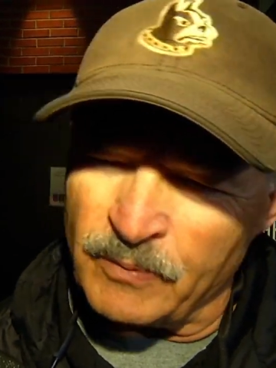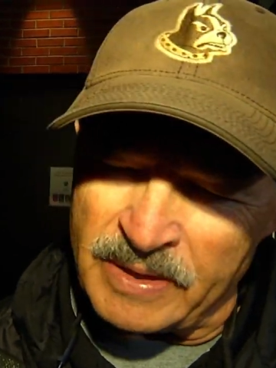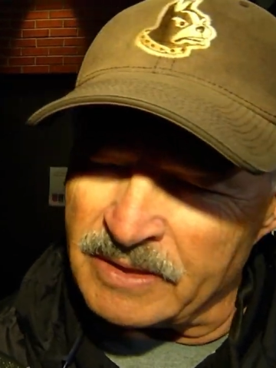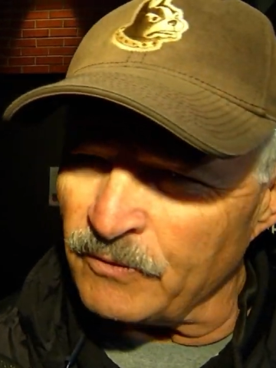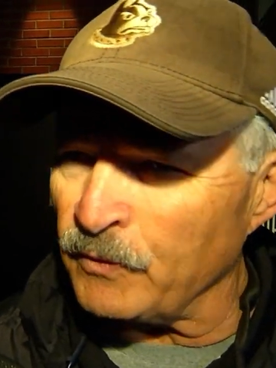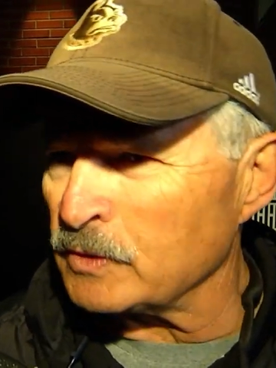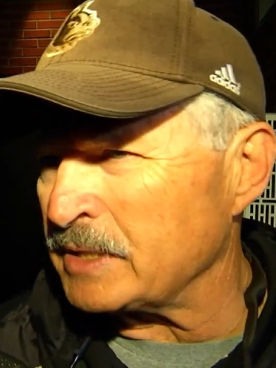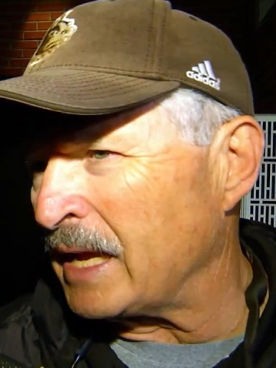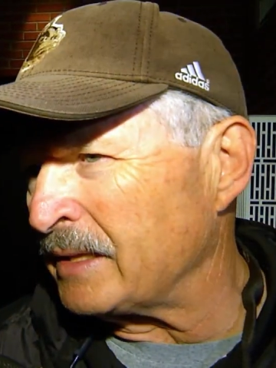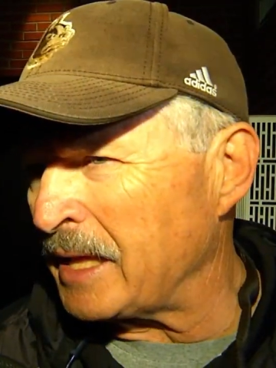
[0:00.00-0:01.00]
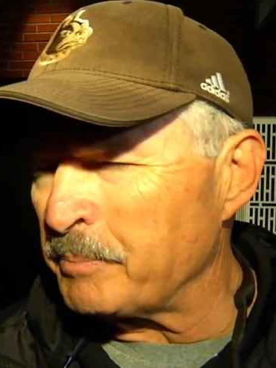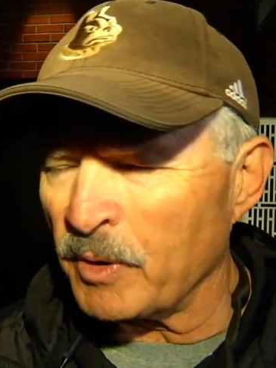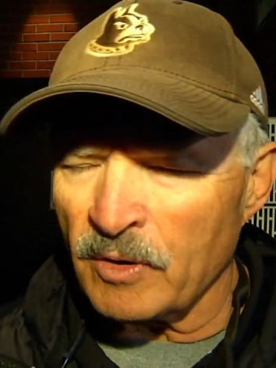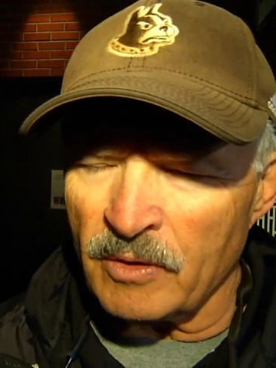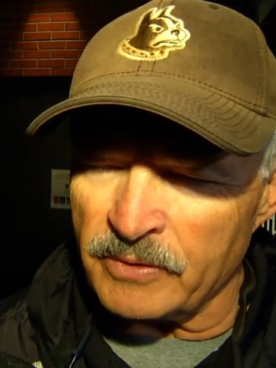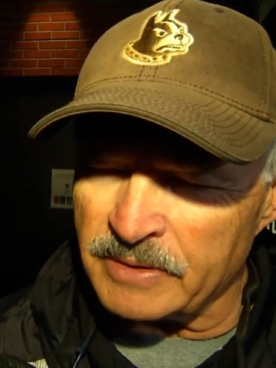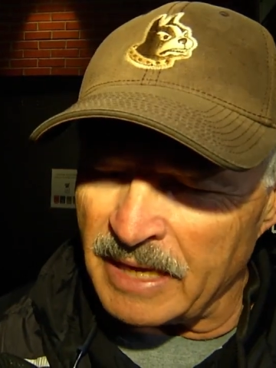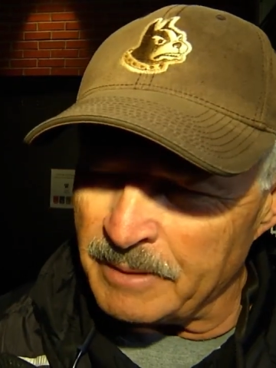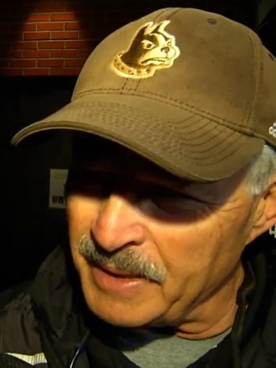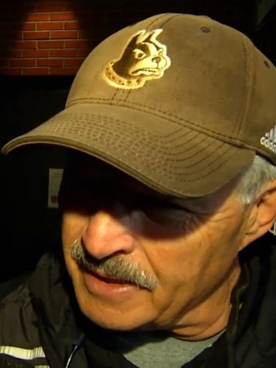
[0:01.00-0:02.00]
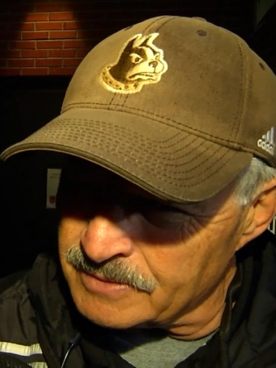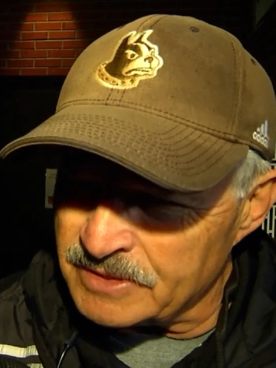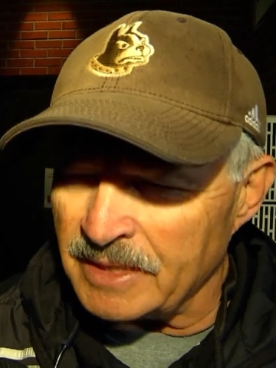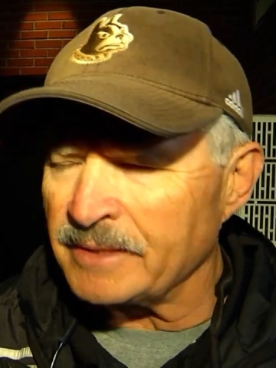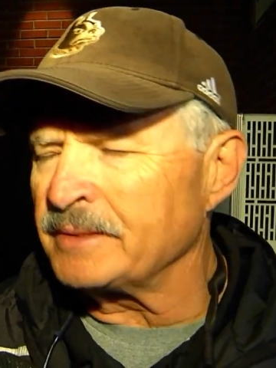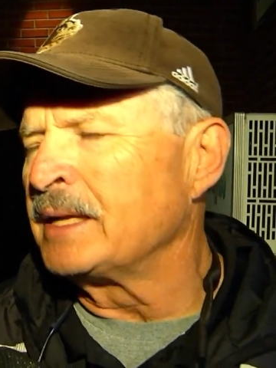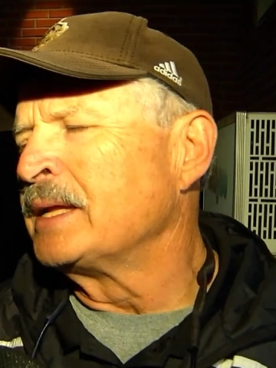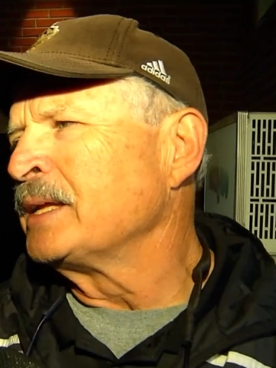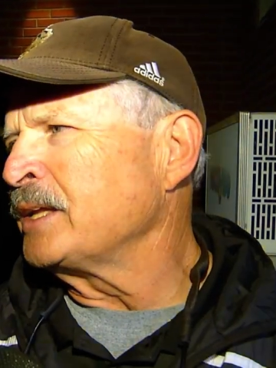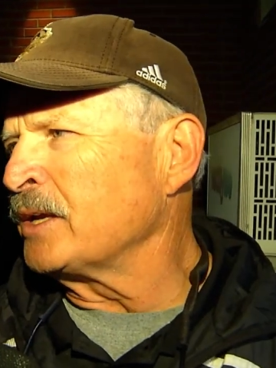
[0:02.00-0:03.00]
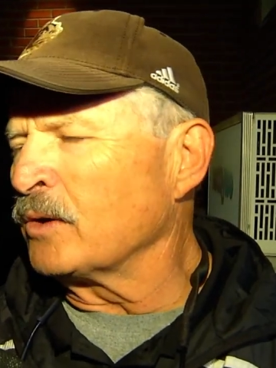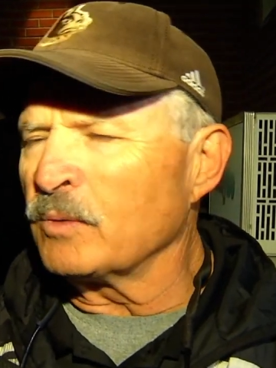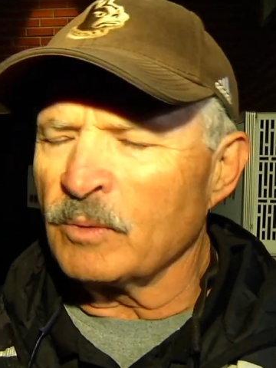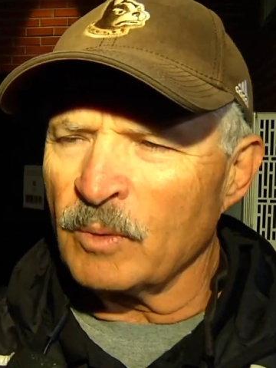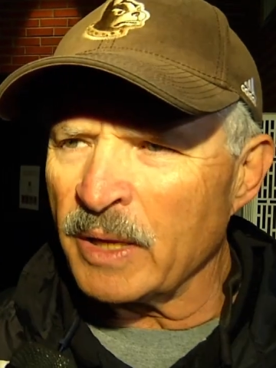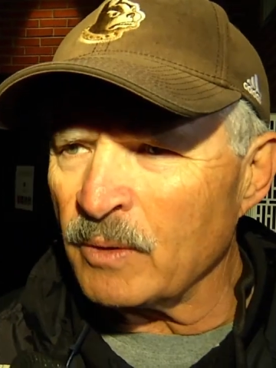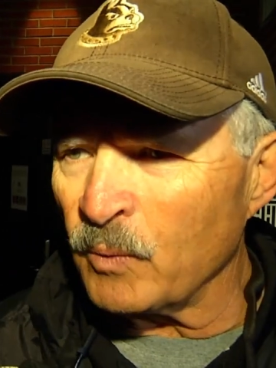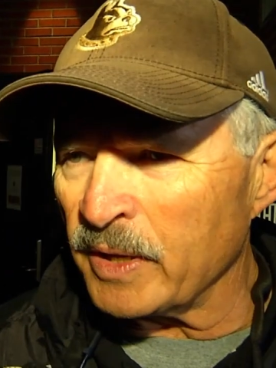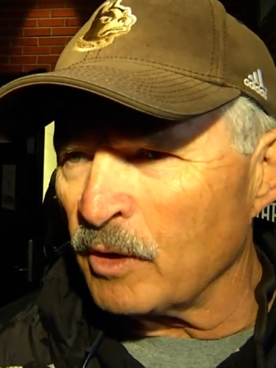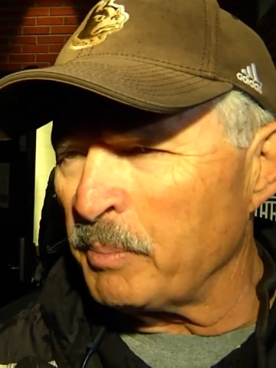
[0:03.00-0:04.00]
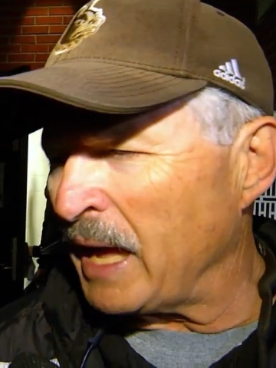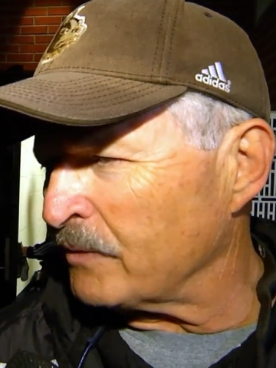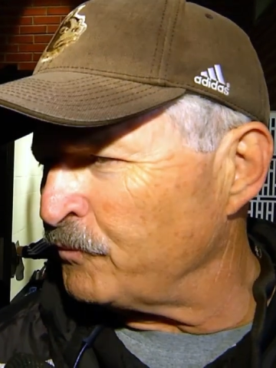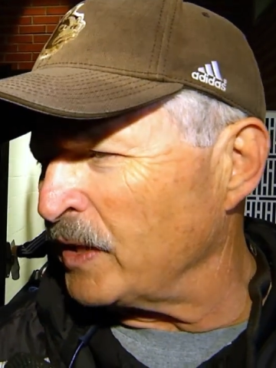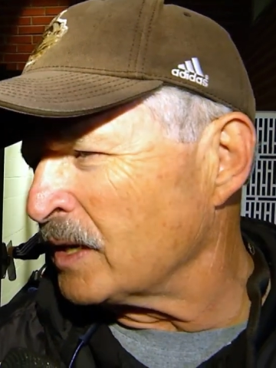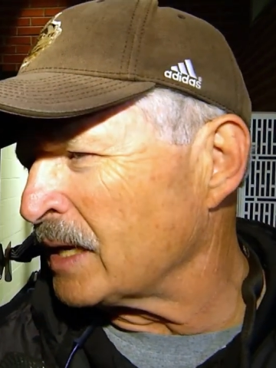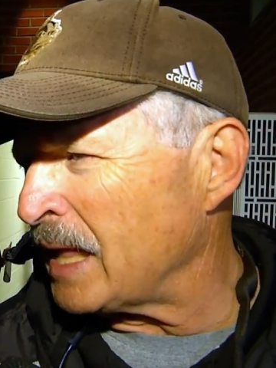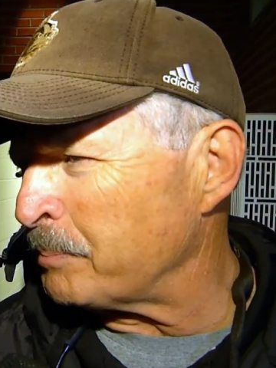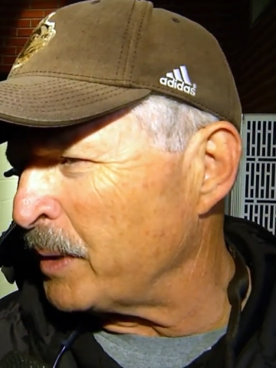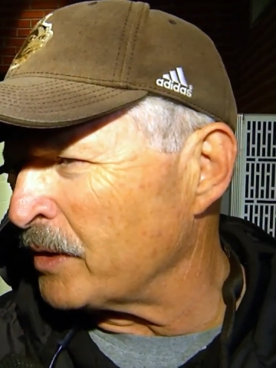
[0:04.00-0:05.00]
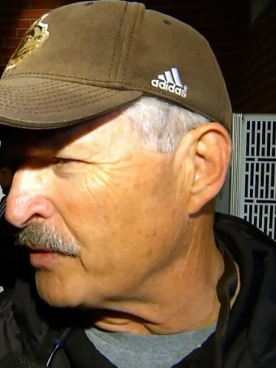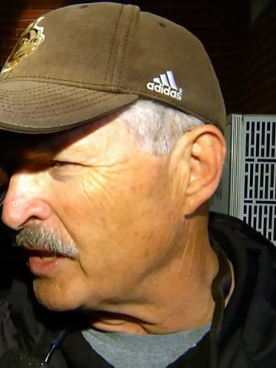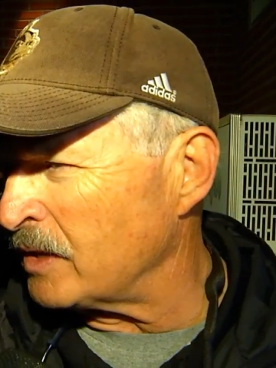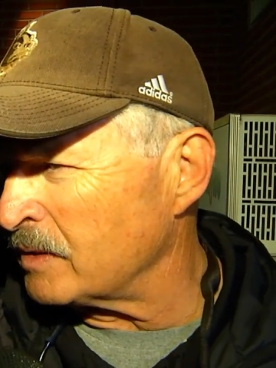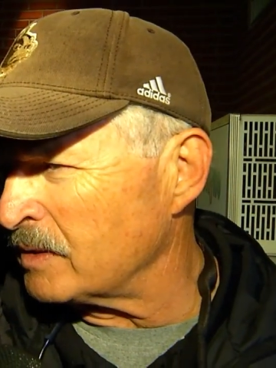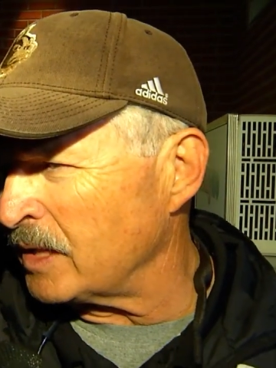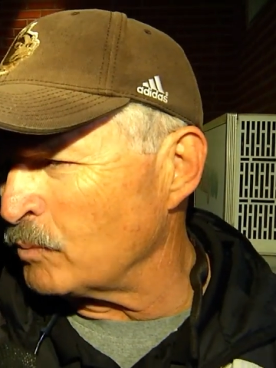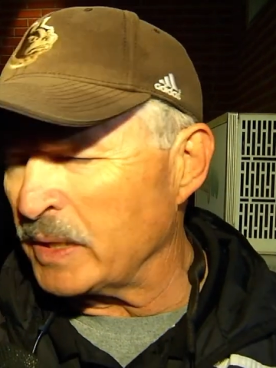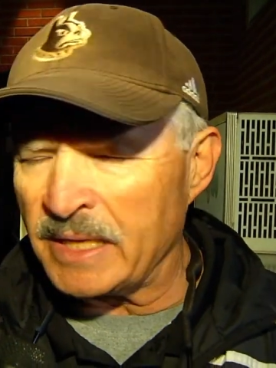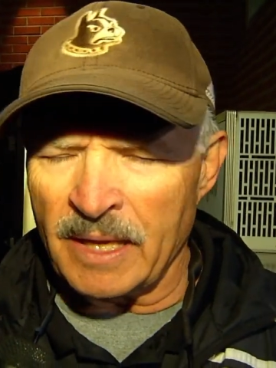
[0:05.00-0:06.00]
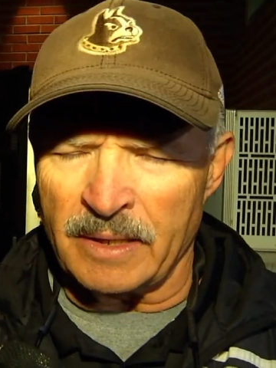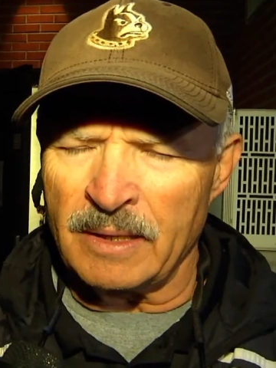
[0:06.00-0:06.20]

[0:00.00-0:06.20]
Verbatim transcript: If we get the first down, they burn all the timeouts, and you know we we go back feeling a lot better than than we did.